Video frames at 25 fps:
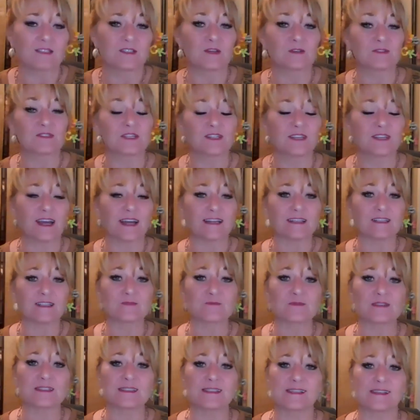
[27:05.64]
So tonight
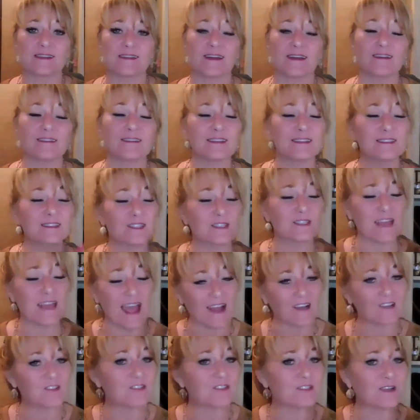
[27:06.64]
is Wednesday night. This is
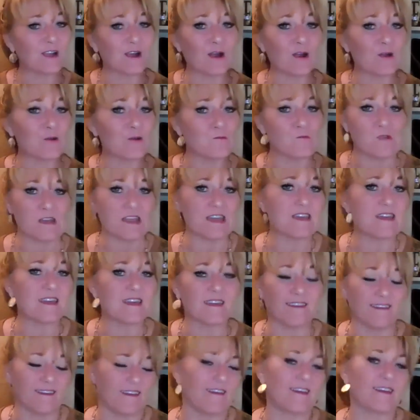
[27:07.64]
actually our
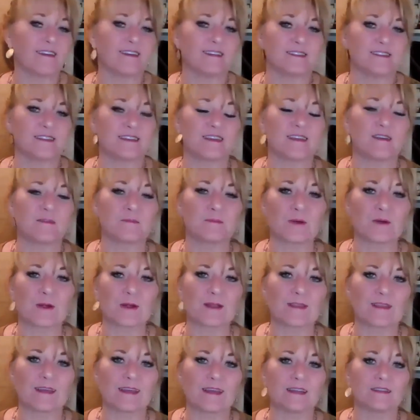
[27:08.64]
weekend in
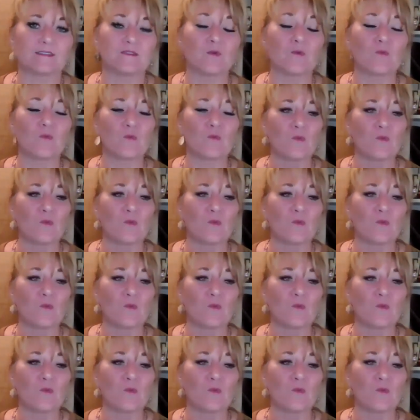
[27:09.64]
Park Lane.